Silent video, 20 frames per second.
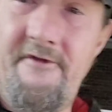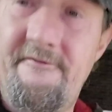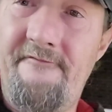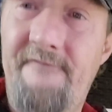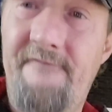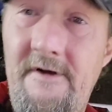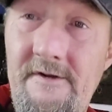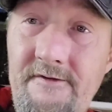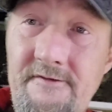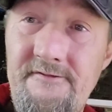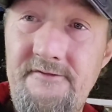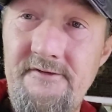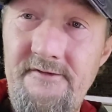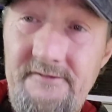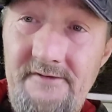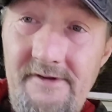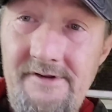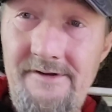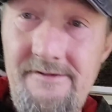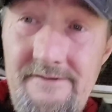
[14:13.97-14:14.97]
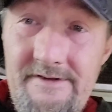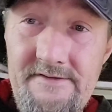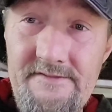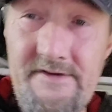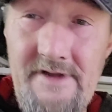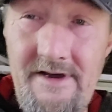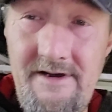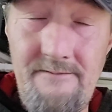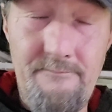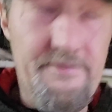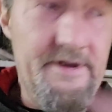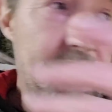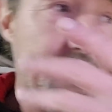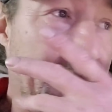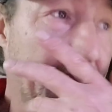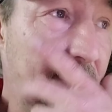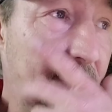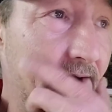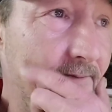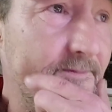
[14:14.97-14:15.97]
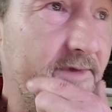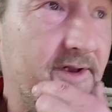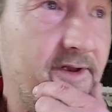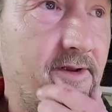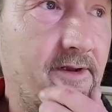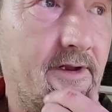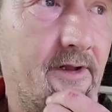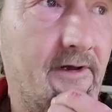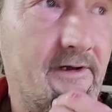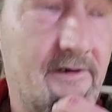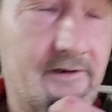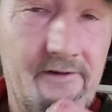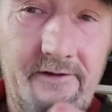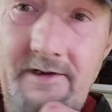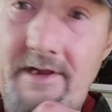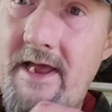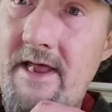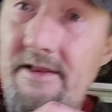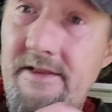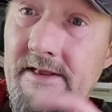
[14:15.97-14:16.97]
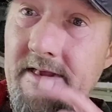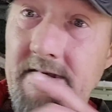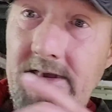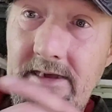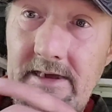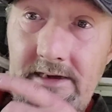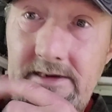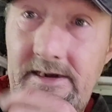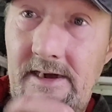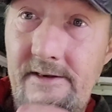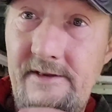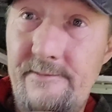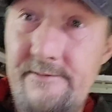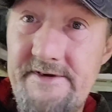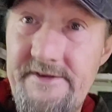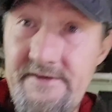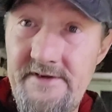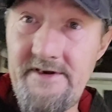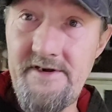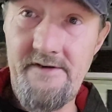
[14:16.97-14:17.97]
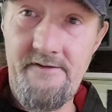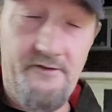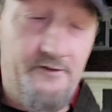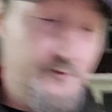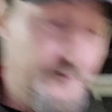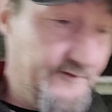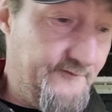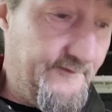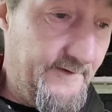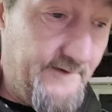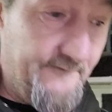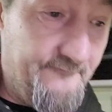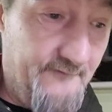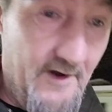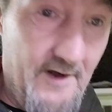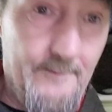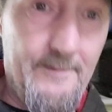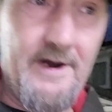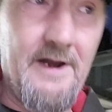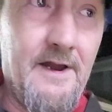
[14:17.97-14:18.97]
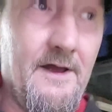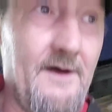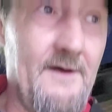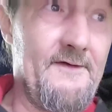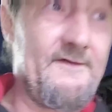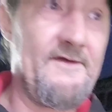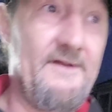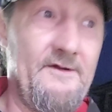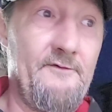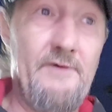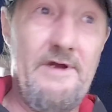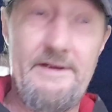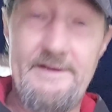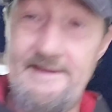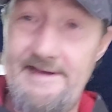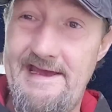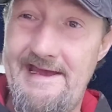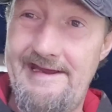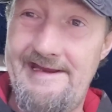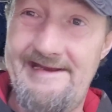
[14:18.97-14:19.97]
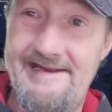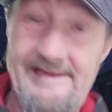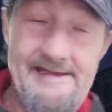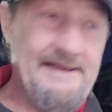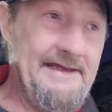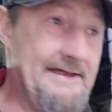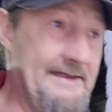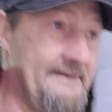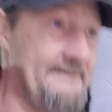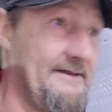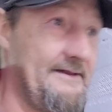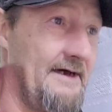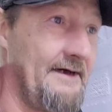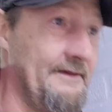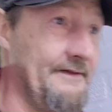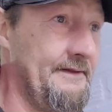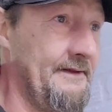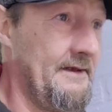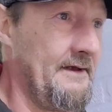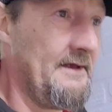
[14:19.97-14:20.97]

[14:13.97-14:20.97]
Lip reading: the funds to slowly start picking up, and then I can get the materials for the fiberglass in, and we can get in here done.